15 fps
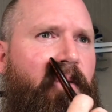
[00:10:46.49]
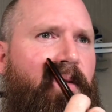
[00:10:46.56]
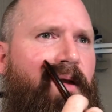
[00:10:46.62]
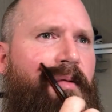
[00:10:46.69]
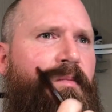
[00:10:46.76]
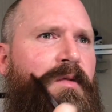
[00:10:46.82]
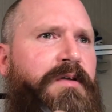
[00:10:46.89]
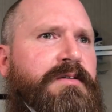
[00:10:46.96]

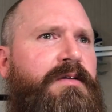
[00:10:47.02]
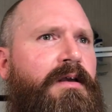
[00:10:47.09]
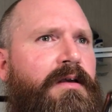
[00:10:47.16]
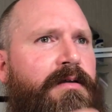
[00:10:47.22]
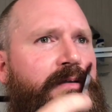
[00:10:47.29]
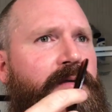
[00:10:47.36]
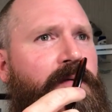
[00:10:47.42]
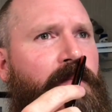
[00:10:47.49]
Take the
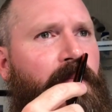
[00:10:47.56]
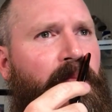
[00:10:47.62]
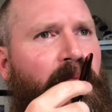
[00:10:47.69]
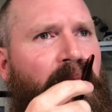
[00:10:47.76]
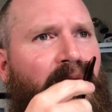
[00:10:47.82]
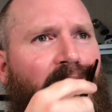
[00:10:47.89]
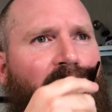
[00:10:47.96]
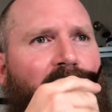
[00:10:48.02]
mustache,
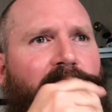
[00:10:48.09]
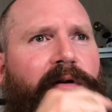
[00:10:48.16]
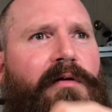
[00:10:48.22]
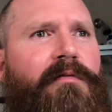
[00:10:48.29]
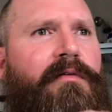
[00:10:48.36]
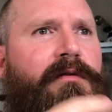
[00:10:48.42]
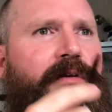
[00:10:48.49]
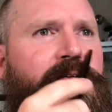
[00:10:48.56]
pull it
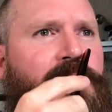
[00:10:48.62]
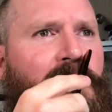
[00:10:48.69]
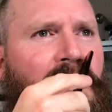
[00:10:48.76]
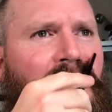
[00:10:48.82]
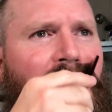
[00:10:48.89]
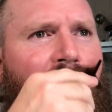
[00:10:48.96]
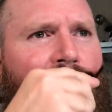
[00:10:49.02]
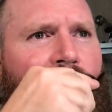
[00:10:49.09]
over this
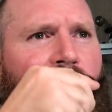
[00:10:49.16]
way,